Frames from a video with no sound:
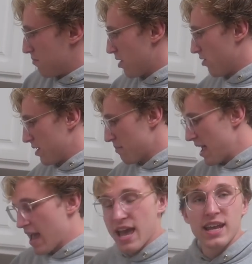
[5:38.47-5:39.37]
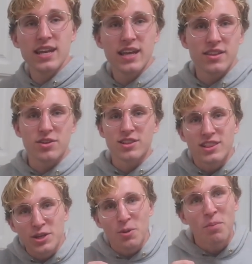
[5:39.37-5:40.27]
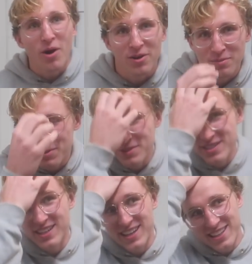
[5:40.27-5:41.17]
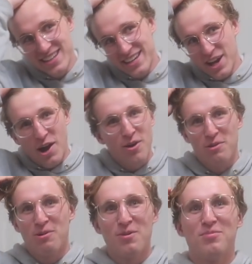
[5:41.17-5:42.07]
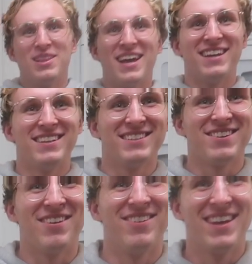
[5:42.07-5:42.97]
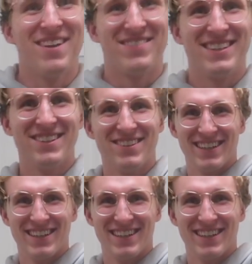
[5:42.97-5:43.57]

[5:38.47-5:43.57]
Bro, in my head, the little part of me was thinking like, oh, it won't blend, so I won't have to do